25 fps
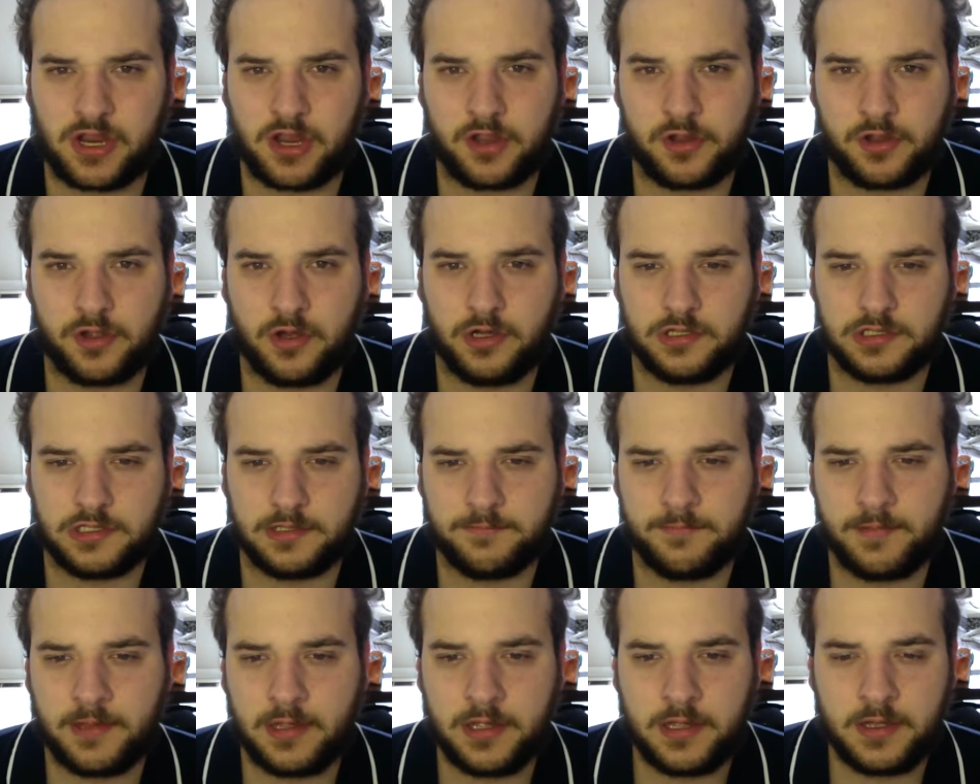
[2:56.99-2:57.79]
could call
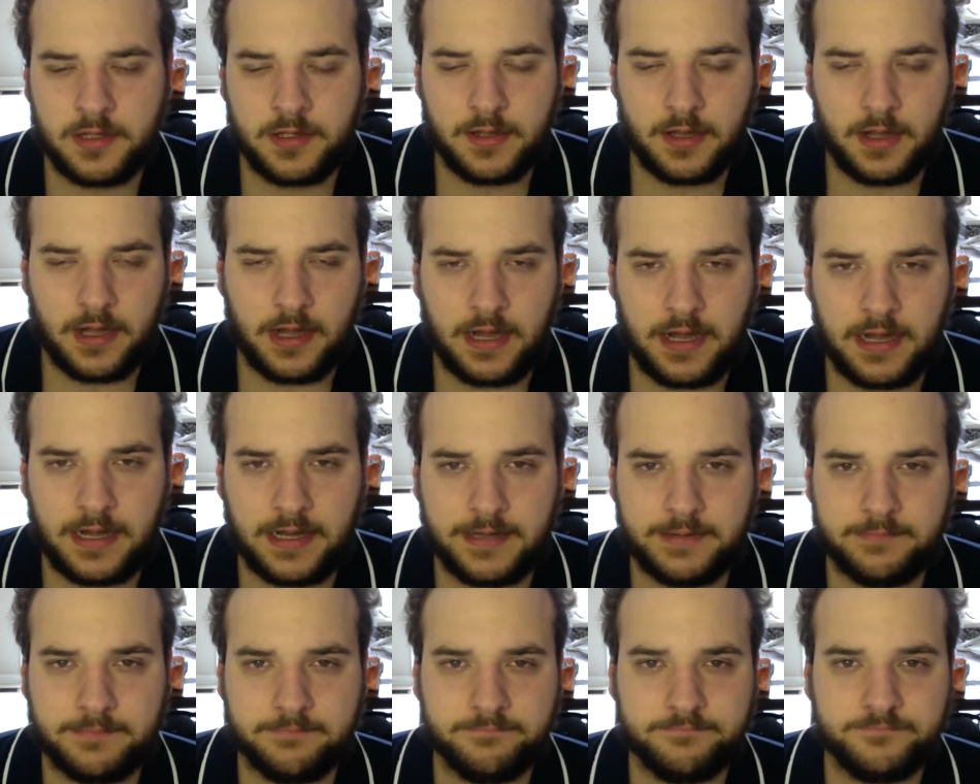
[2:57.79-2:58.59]
them
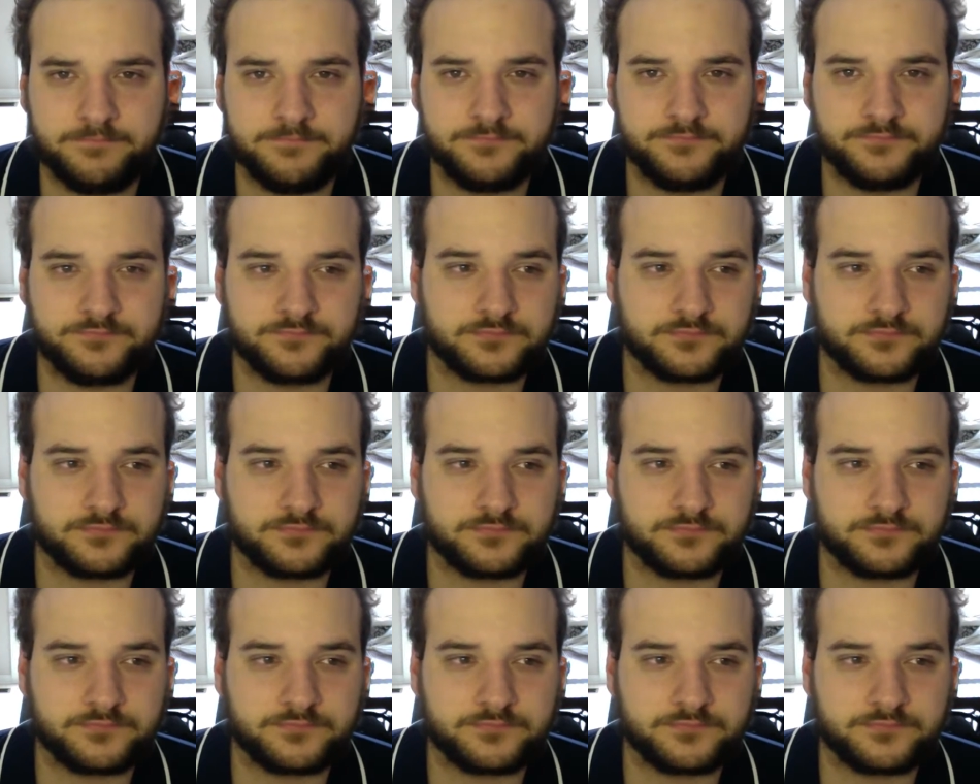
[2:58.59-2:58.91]
um,